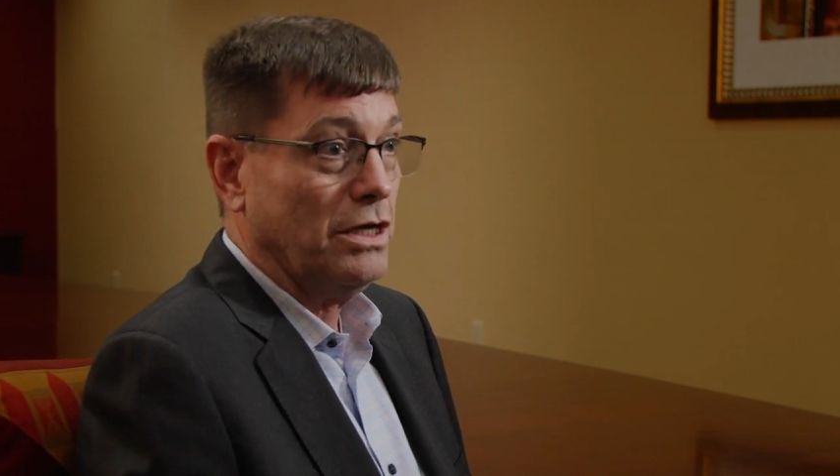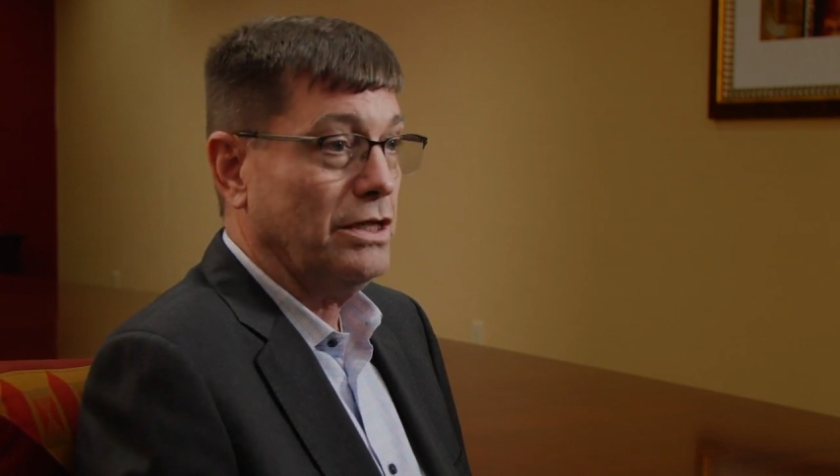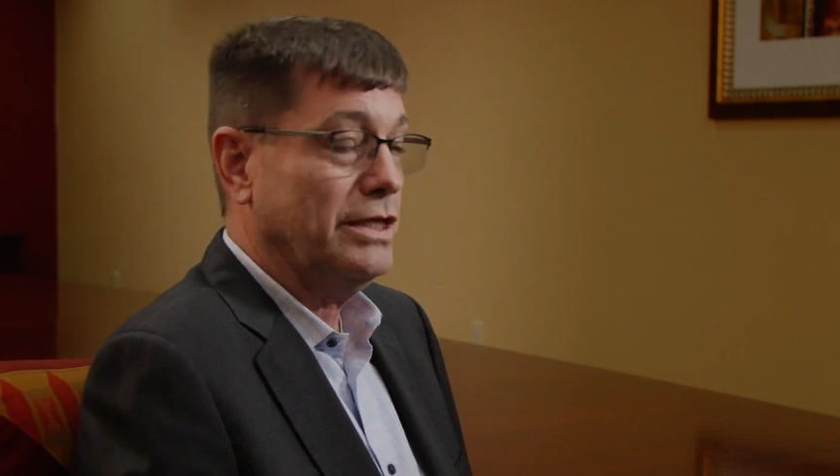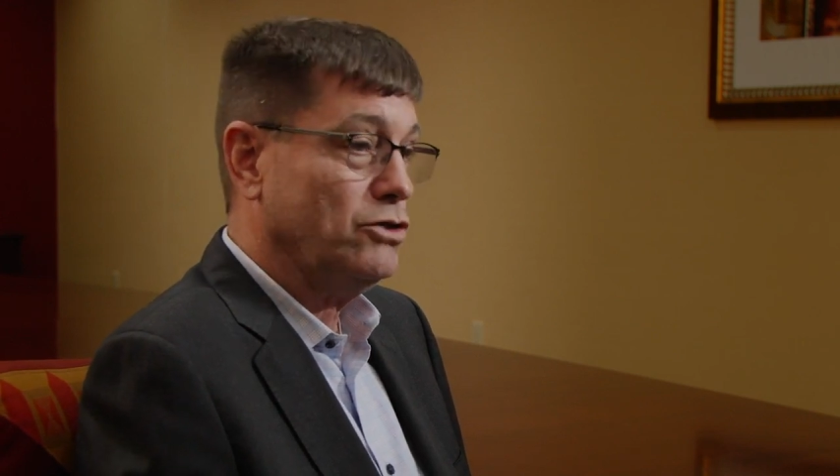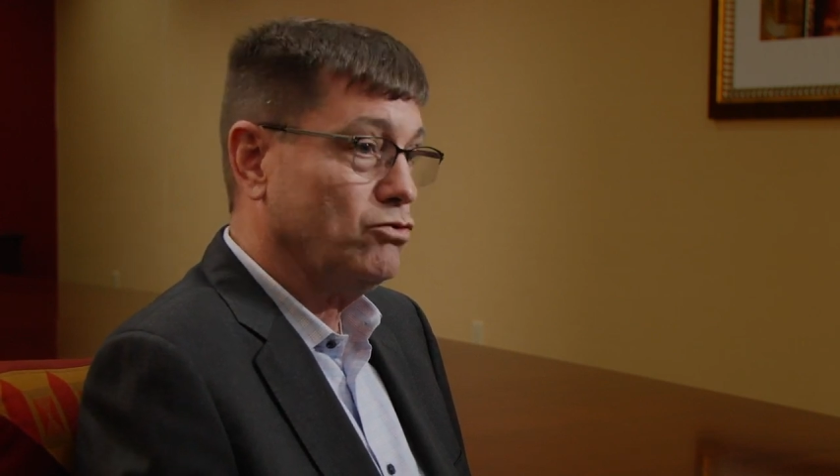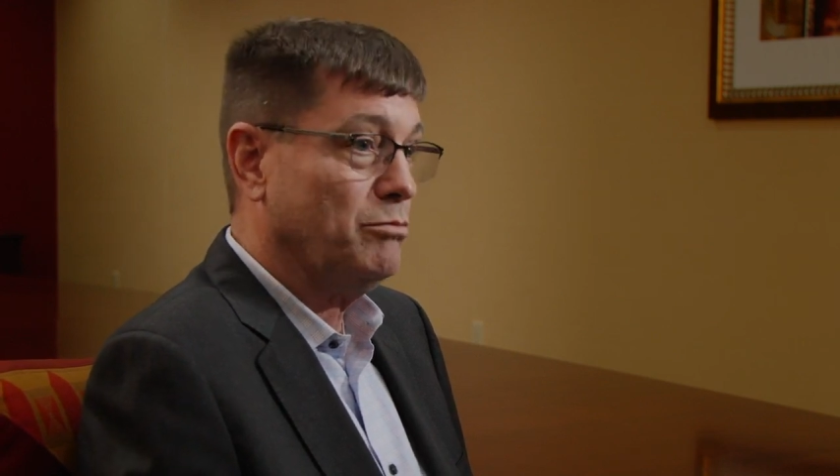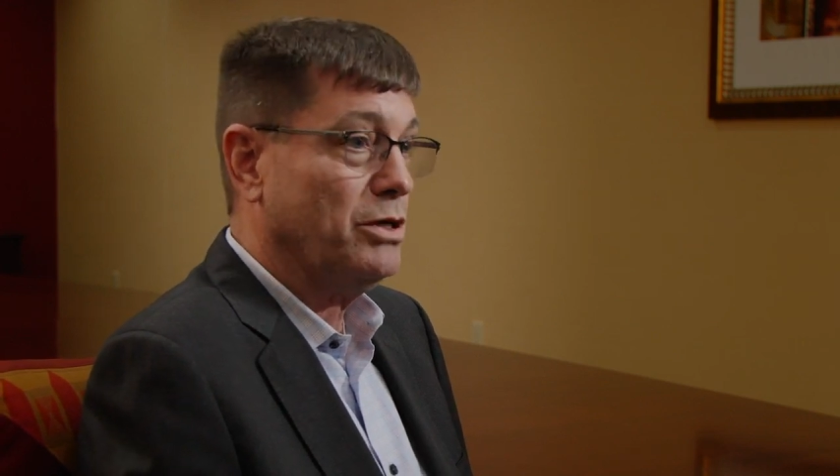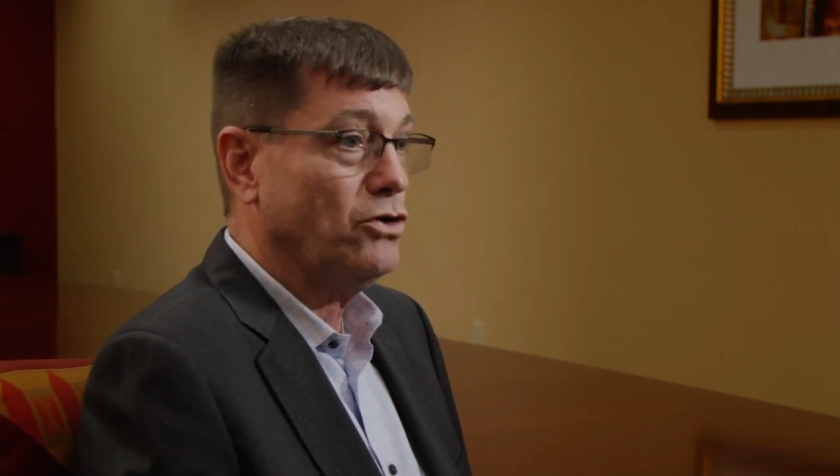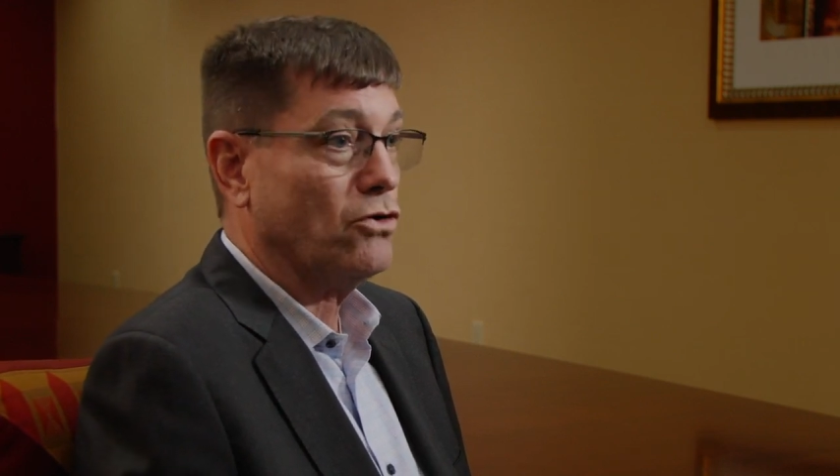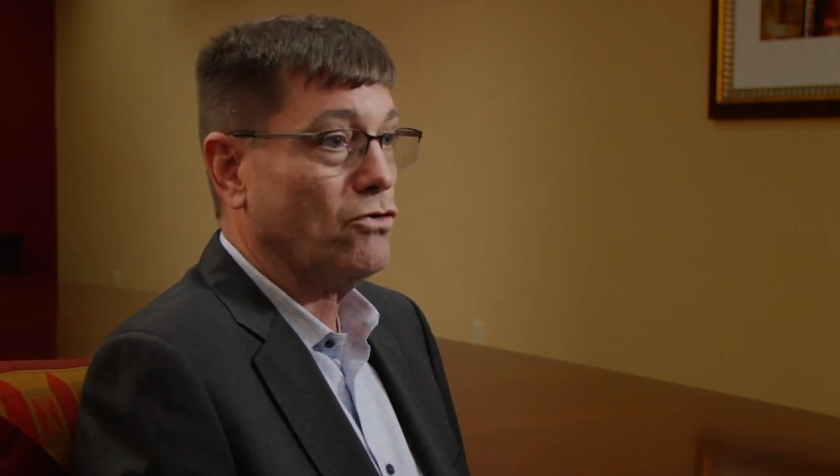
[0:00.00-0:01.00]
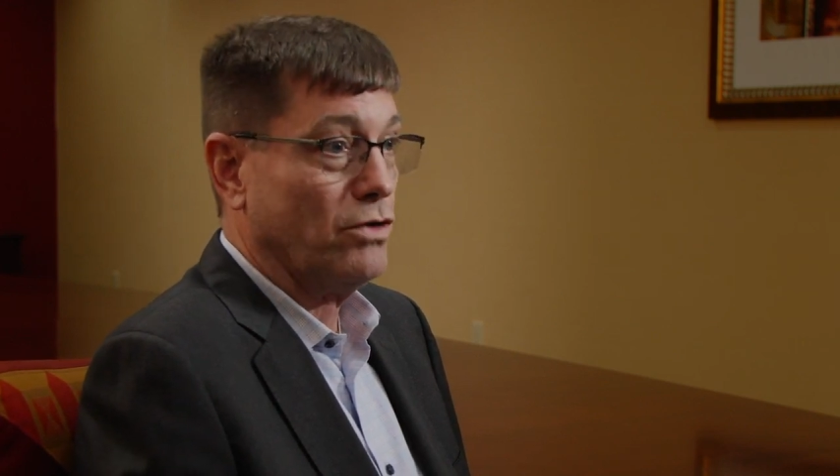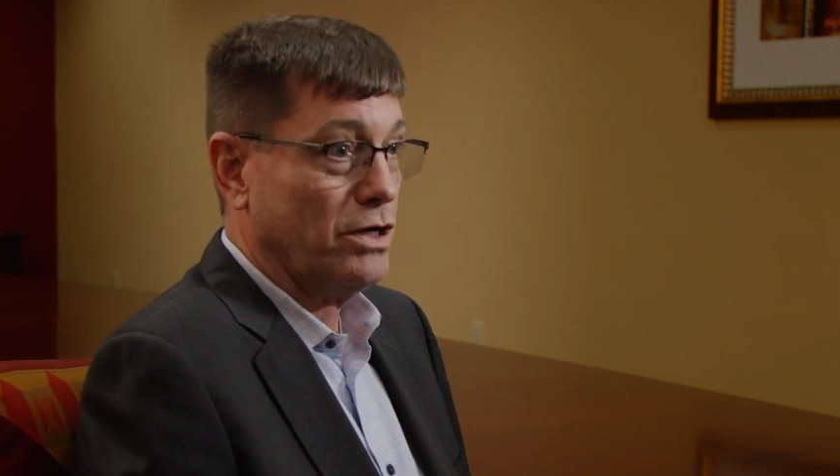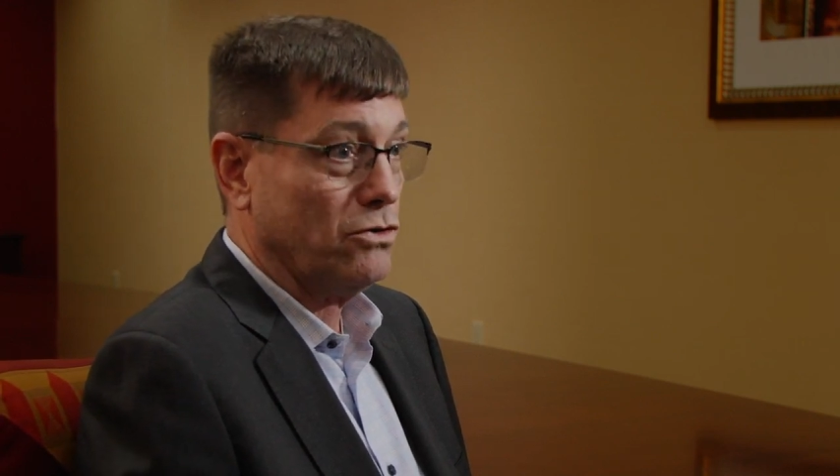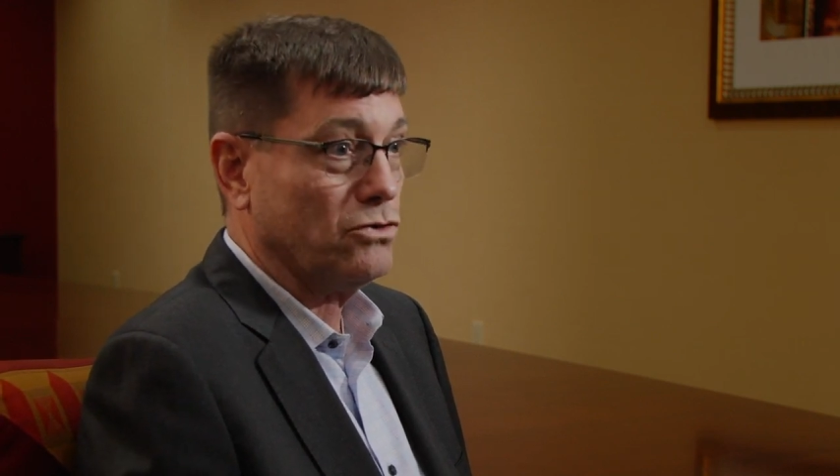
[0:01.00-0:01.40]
these would be your critical